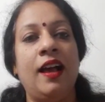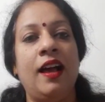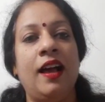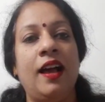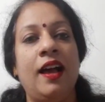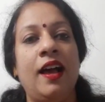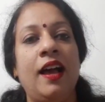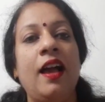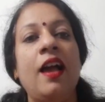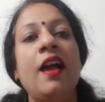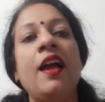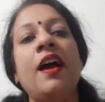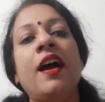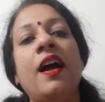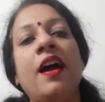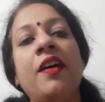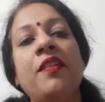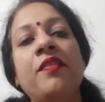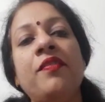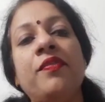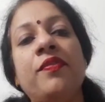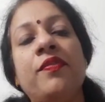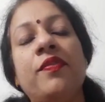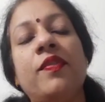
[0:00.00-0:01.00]
I
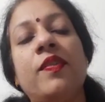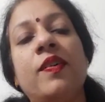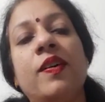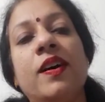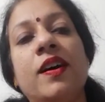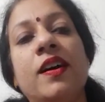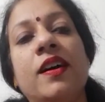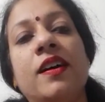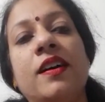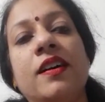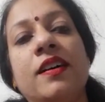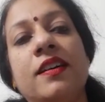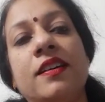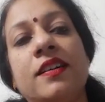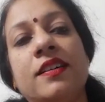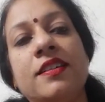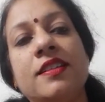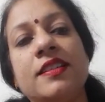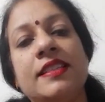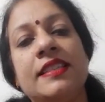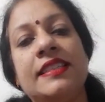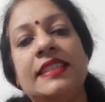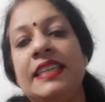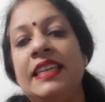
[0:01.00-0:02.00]
have
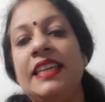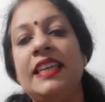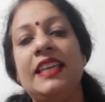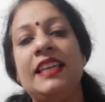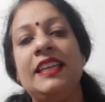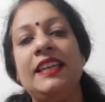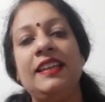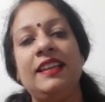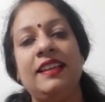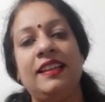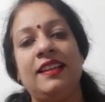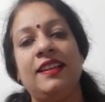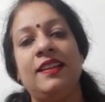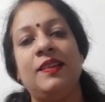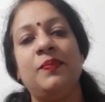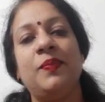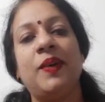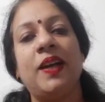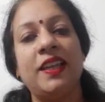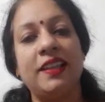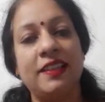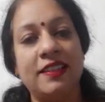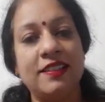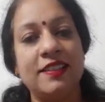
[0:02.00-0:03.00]
seen
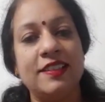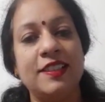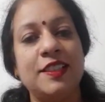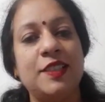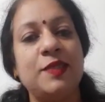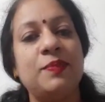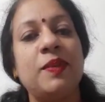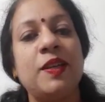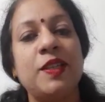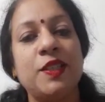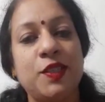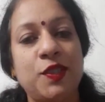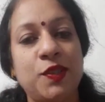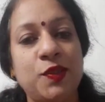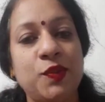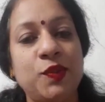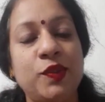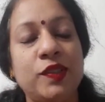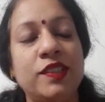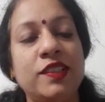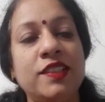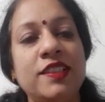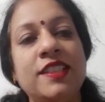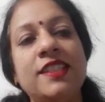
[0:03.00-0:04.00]
my girls, my
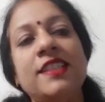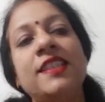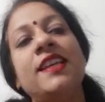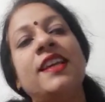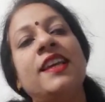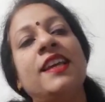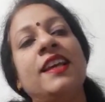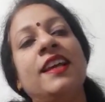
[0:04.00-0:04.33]
students,